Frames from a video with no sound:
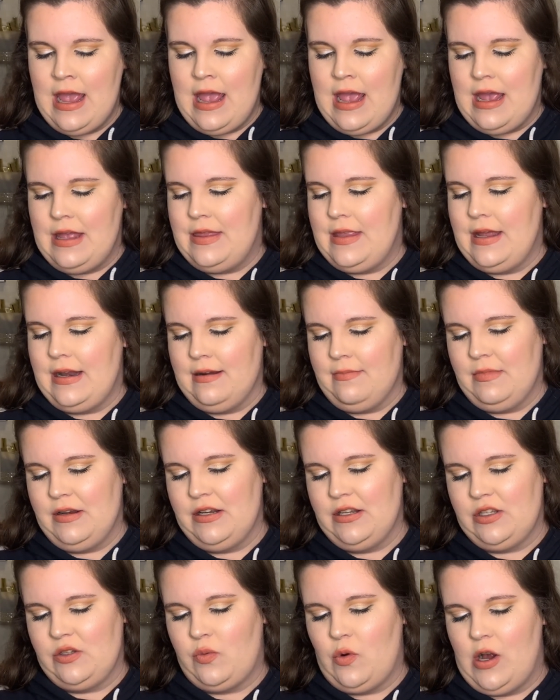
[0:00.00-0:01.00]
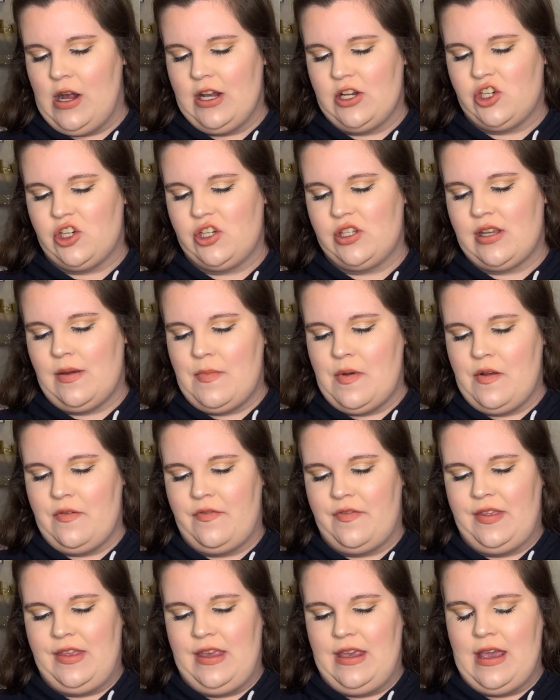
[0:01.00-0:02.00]
And then I'm going to swatch some
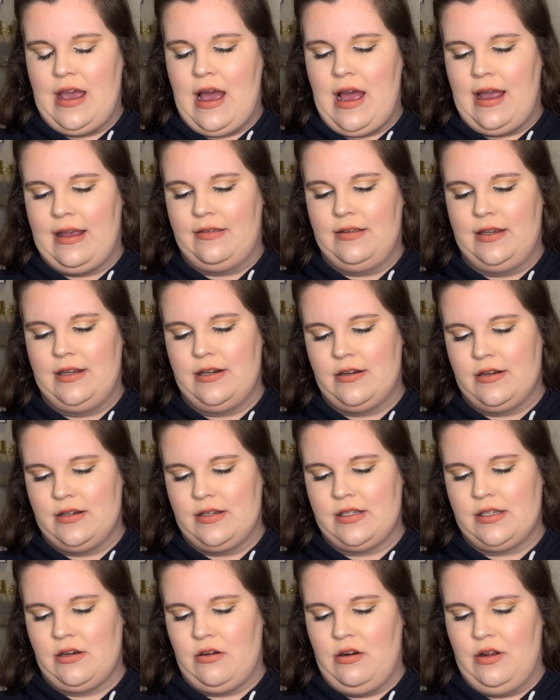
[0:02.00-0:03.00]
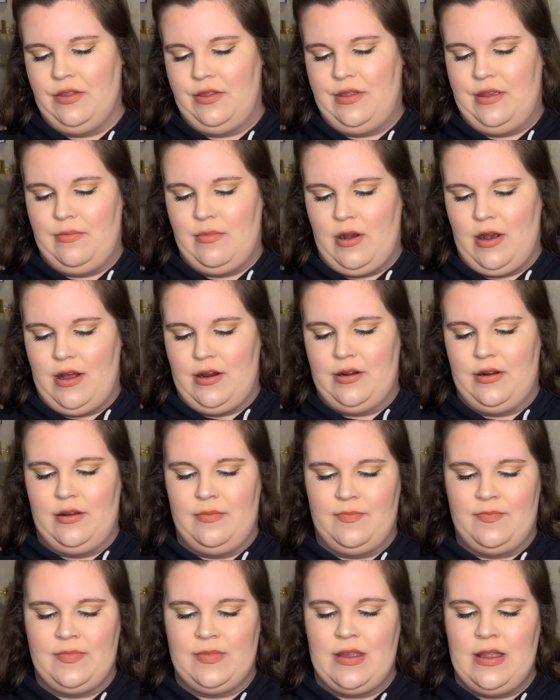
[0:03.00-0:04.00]
of the highlighters on the
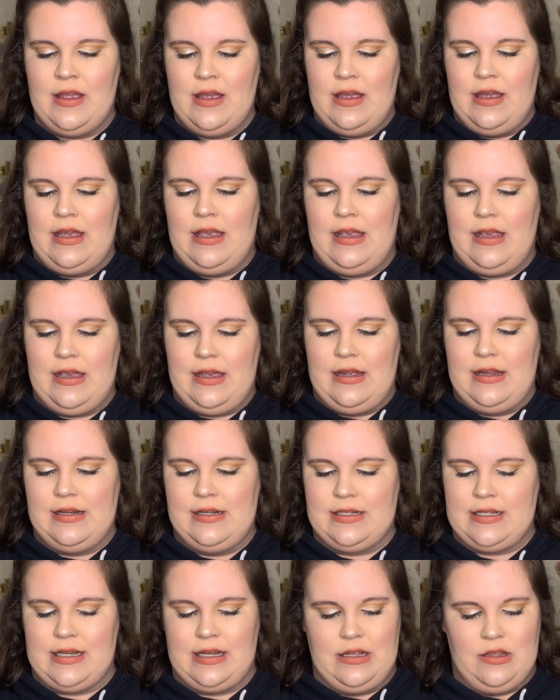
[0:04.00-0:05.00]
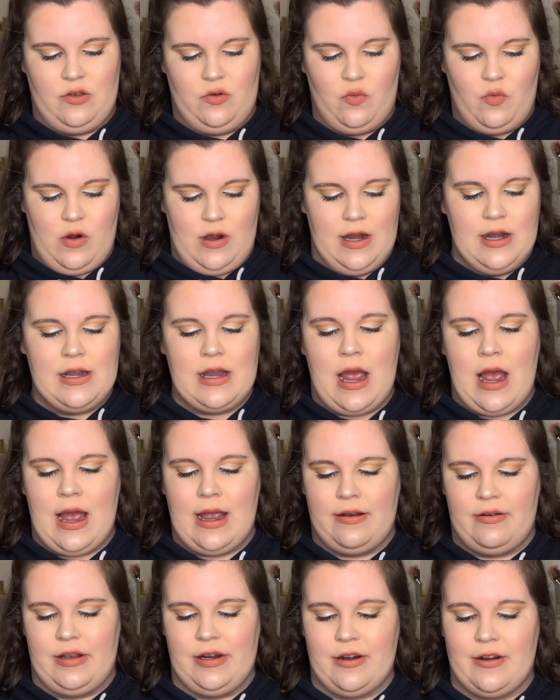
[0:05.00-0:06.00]
bottom. And the one
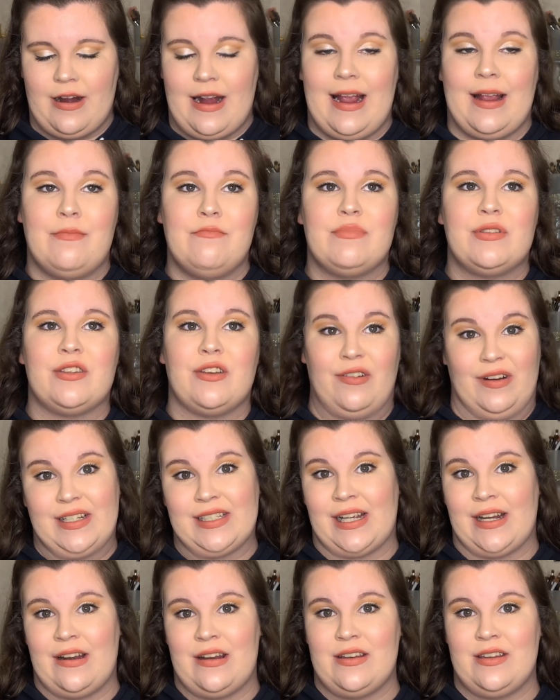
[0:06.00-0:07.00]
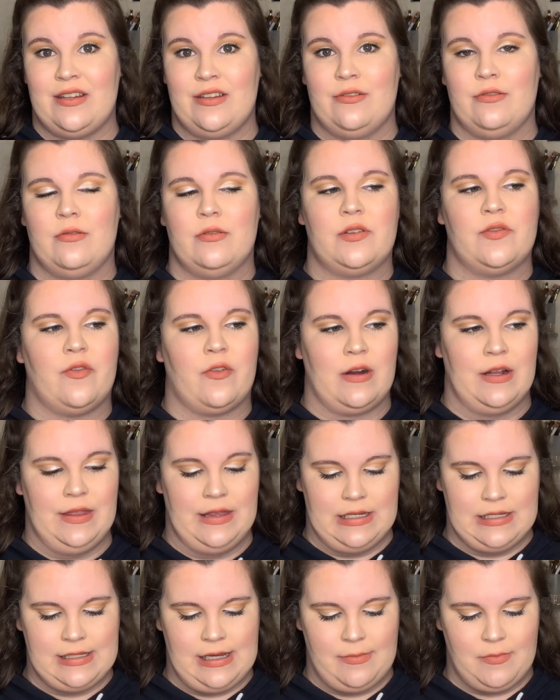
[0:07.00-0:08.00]
highlighter I'm so excited to use for in
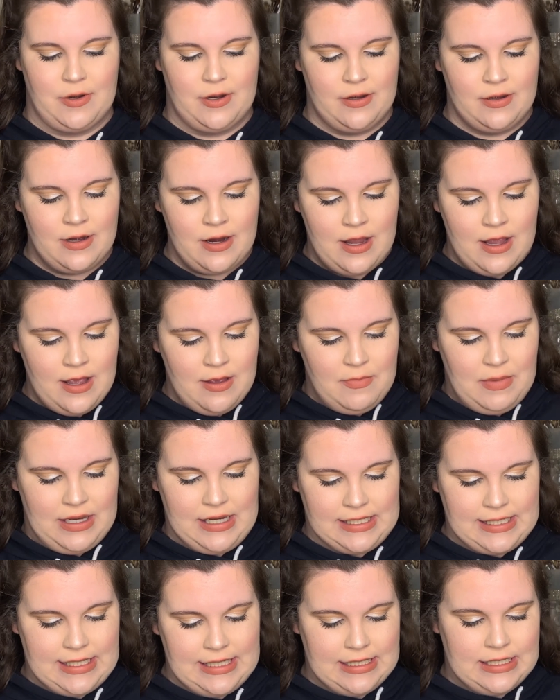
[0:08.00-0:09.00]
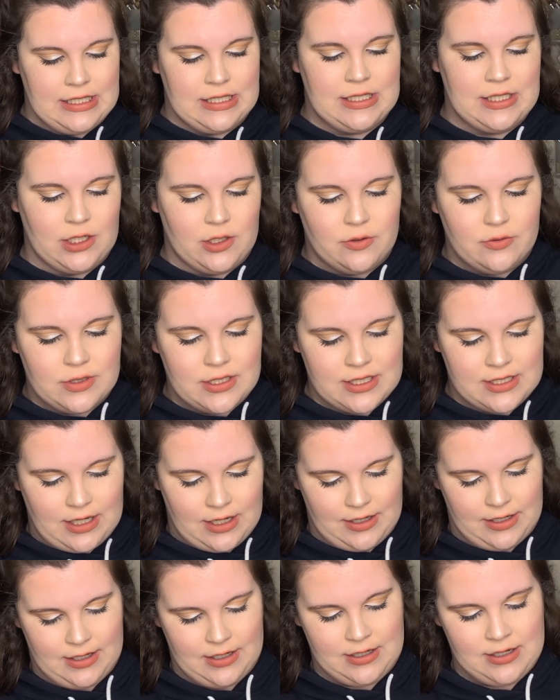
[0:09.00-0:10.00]
the summer because it is so
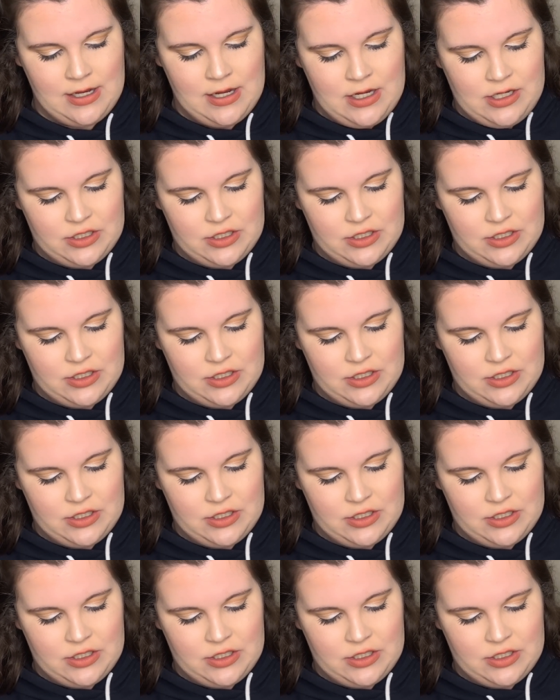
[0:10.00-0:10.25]
stunning.